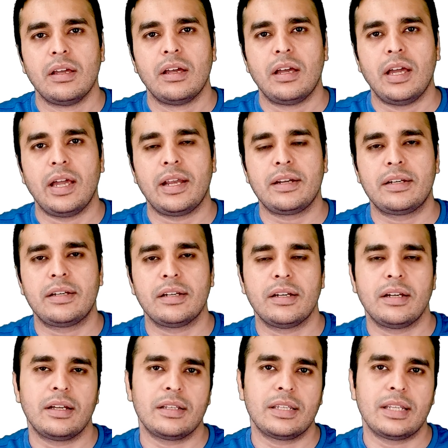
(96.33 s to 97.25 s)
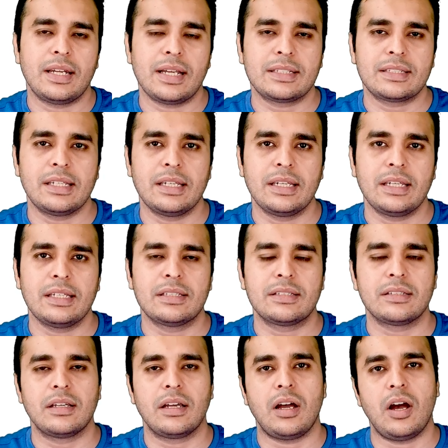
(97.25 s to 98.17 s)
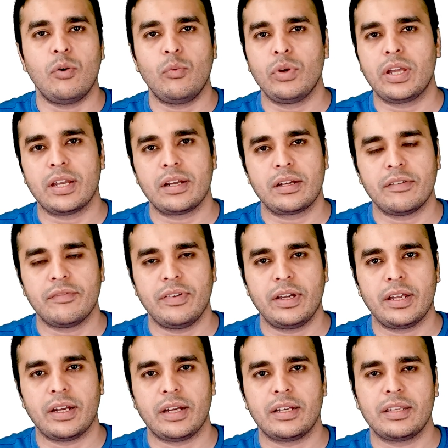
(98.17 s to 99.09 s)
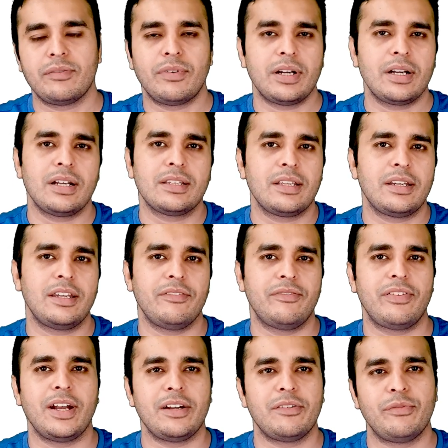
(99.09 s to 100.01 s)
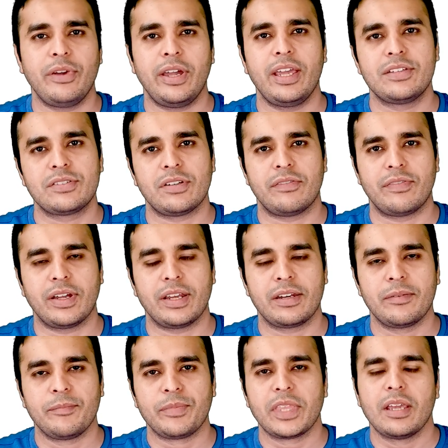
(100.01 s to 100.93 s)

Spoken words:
And the next thing is how we can configure it. What are the different ways of it?